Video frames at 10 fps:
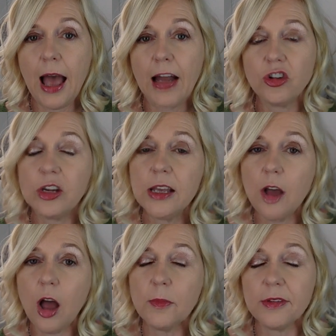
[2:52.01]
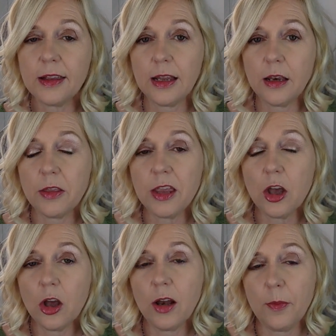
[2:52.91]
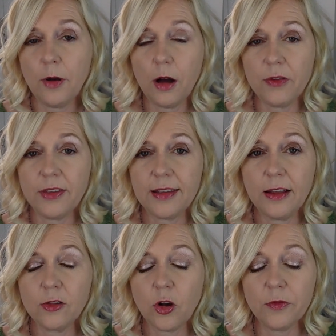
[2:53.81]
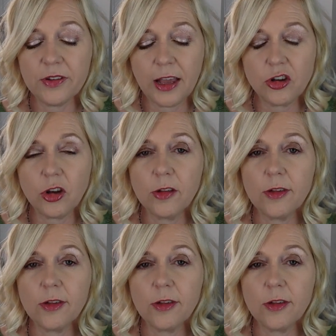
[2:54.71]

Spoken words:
actually comes in the early part of the sales conversation.